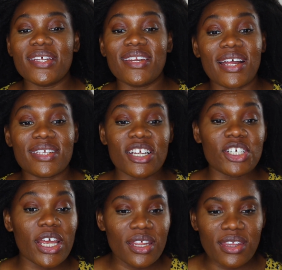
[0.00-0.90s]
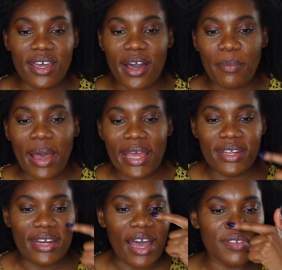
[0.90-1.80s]
did not touch anything up. I
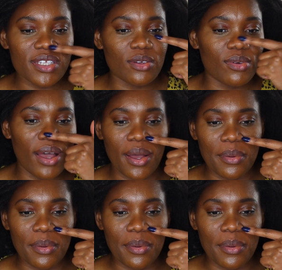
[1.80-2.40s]
did have to